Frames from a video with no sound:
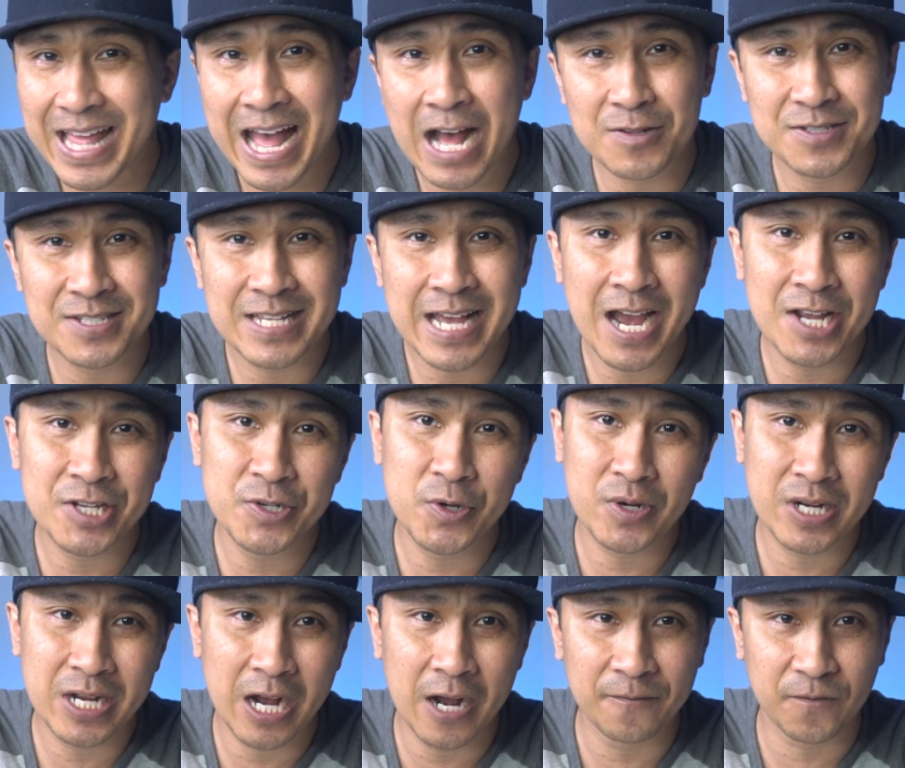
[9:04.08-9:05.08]
outside your
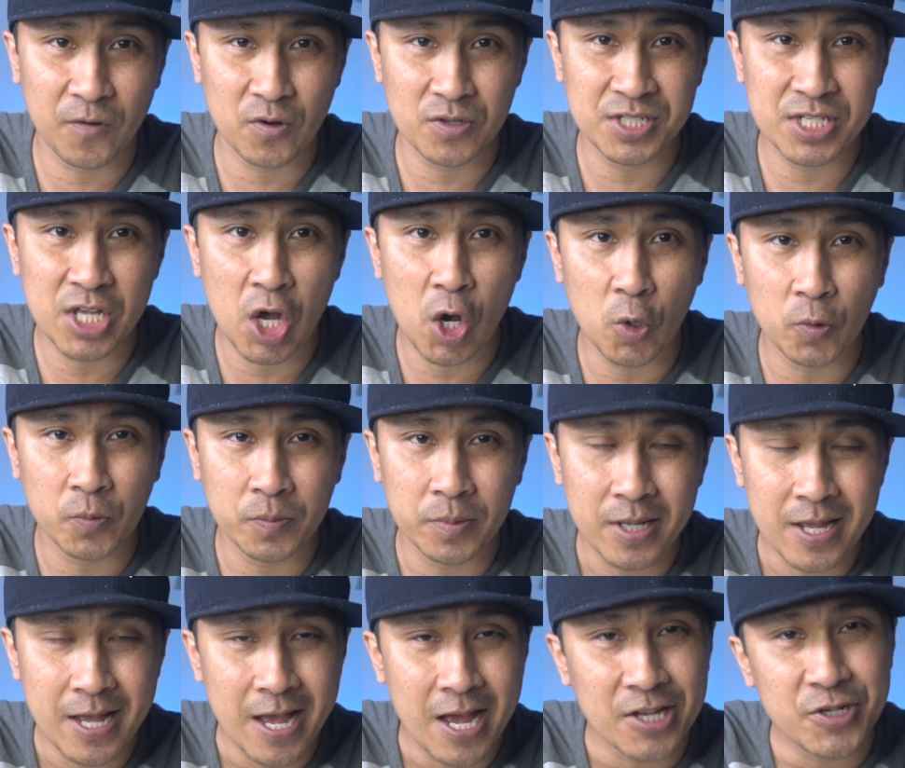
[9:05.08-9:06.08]
comfort zone.
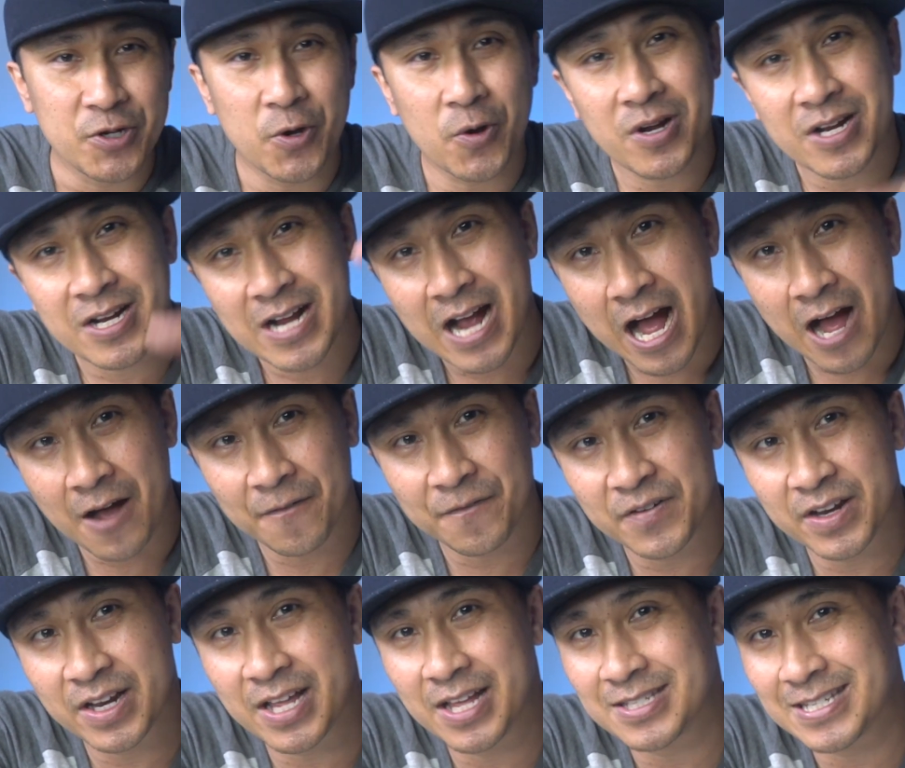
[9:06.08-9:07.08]
Your
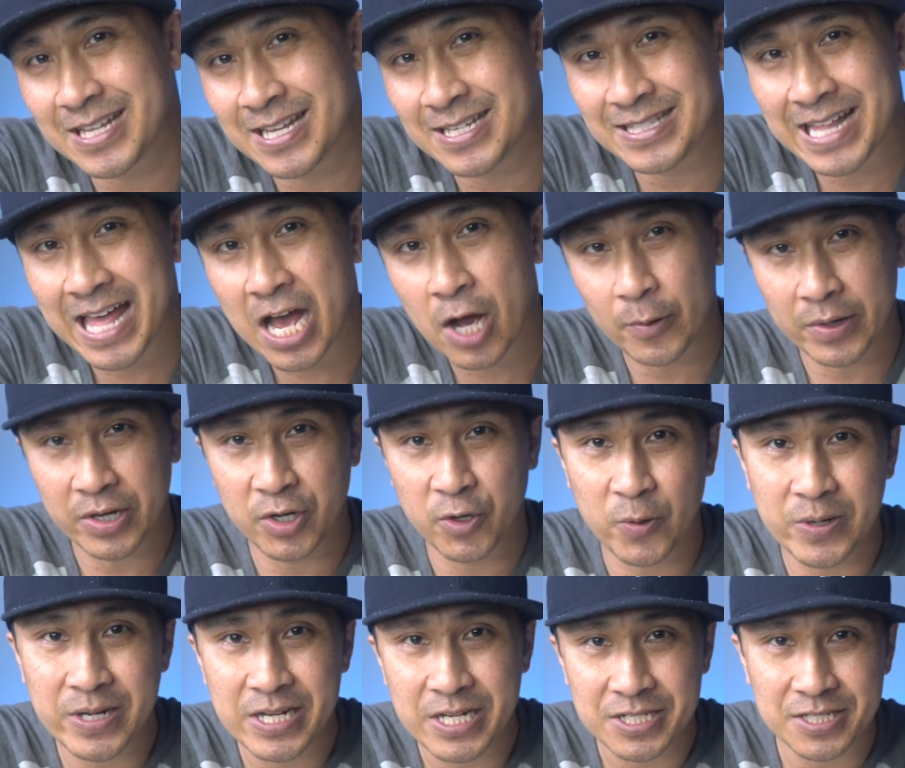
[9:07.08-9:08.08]
confidence is now
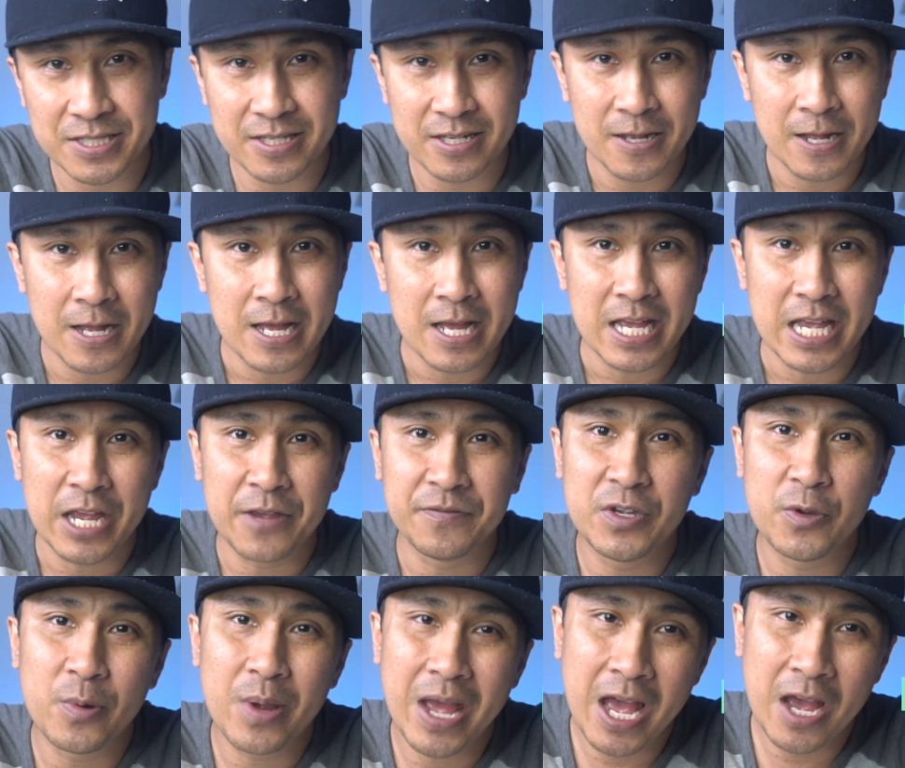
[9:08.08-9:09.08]
increased. If
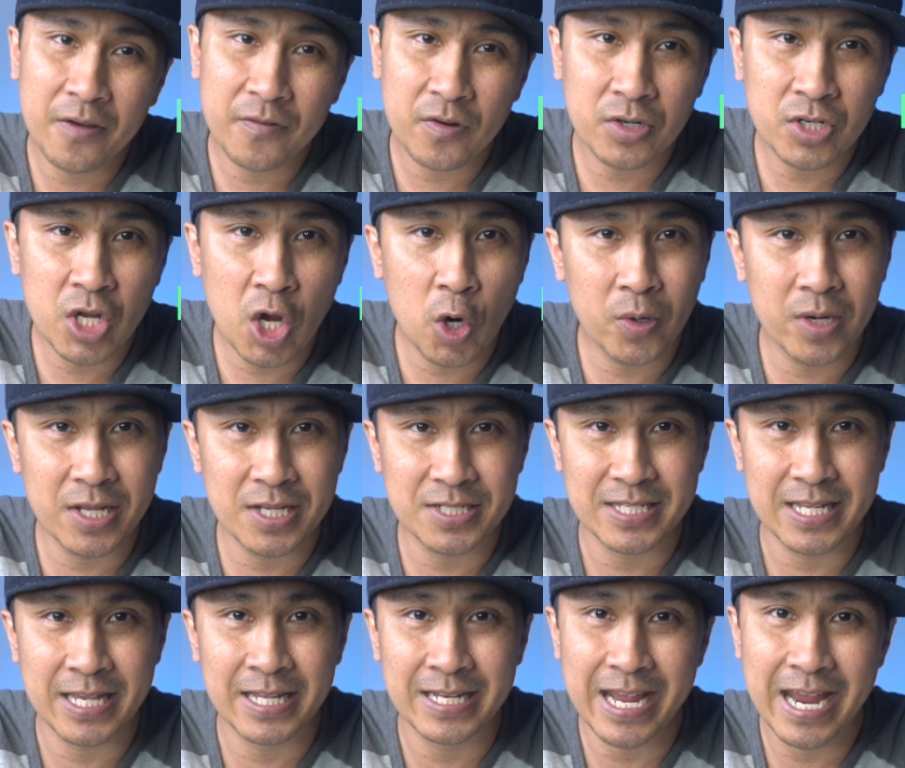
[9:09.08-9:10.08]
you ever notice
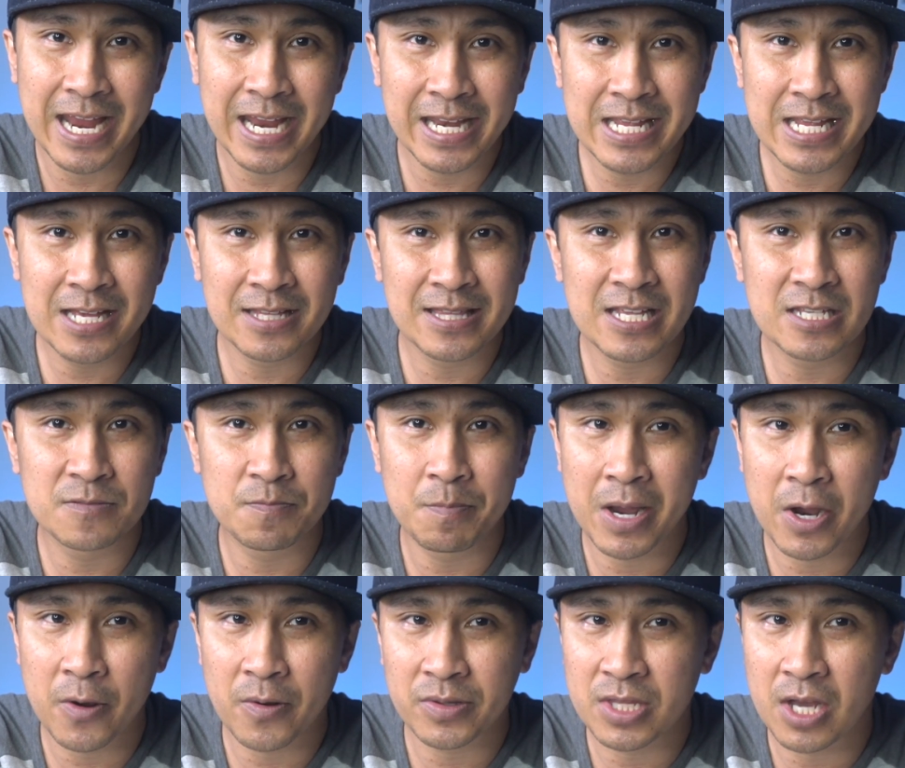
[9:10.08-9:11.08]
in any of these
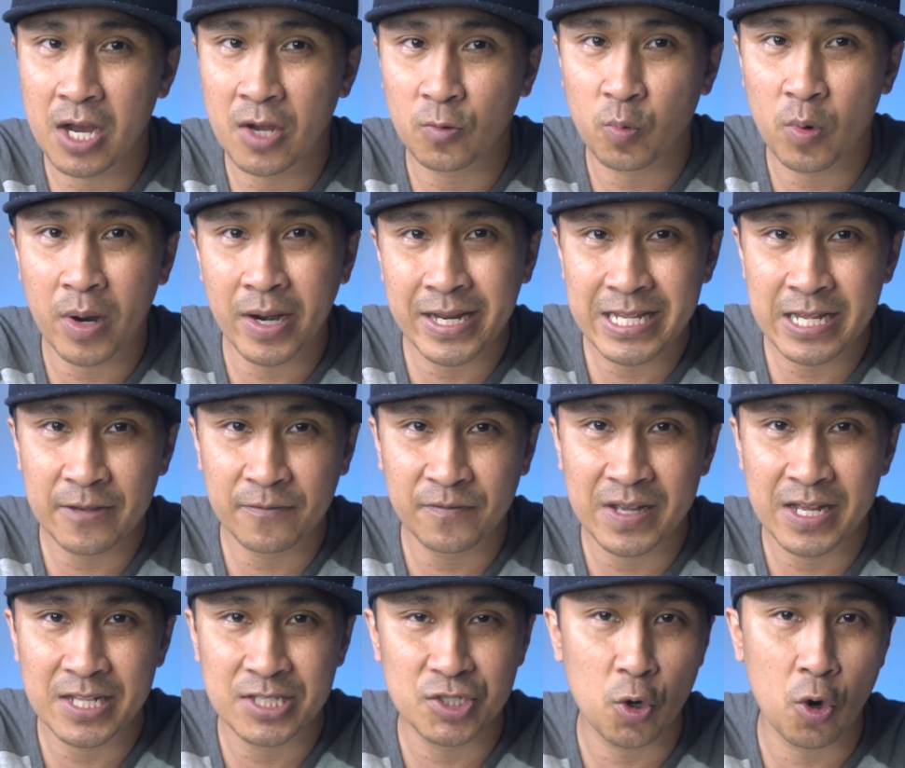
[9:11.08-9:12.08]
marathon running
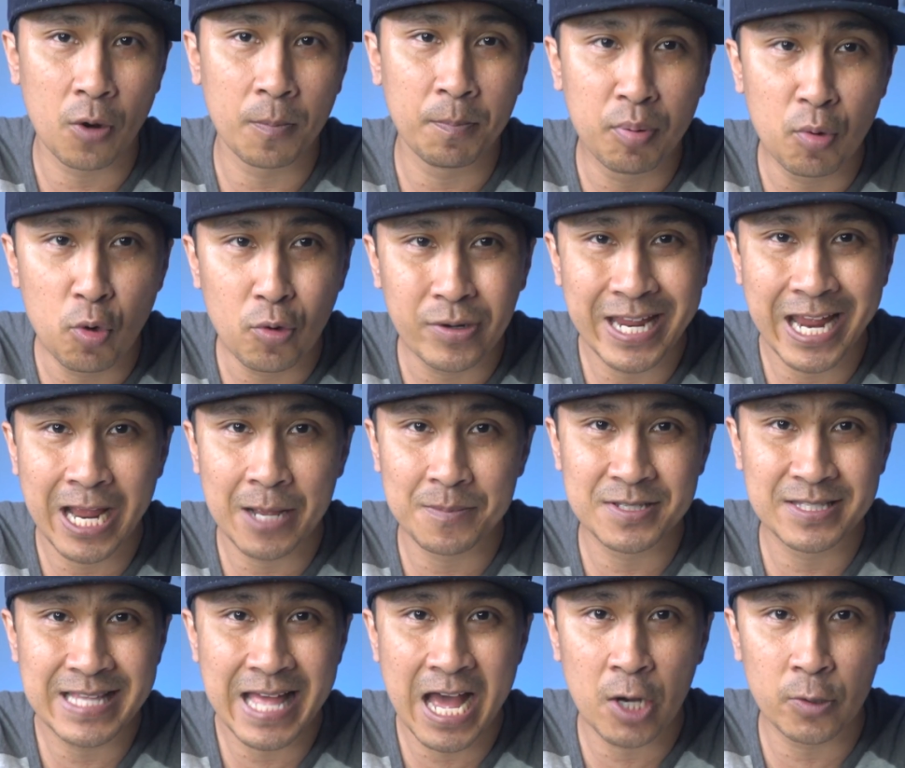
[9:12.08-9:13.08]
events or boot camp
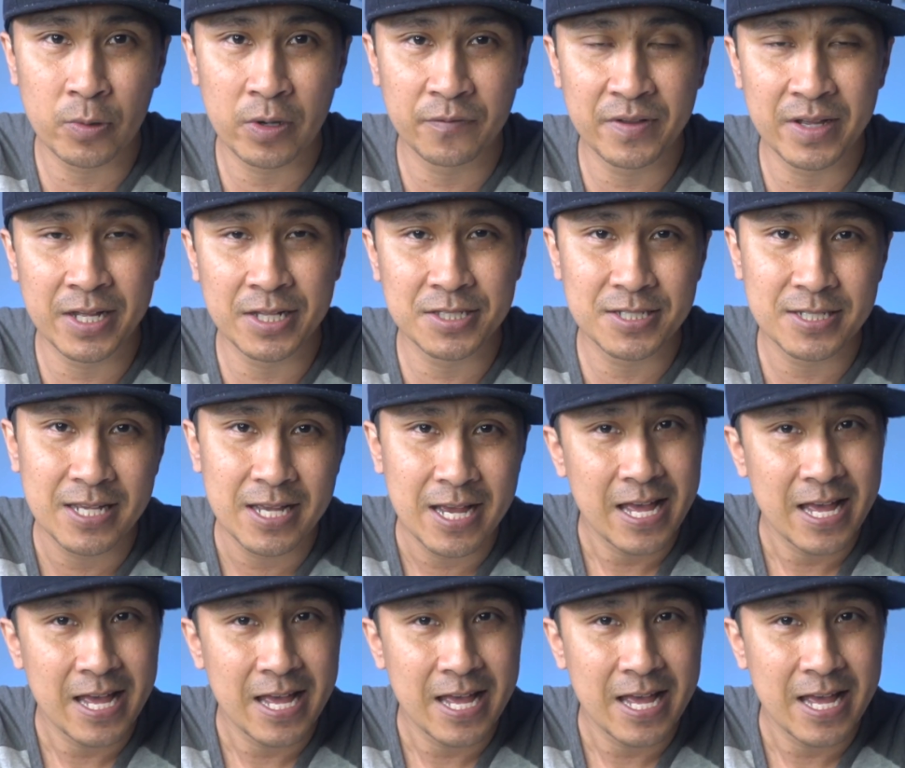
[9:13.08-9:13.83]
style events,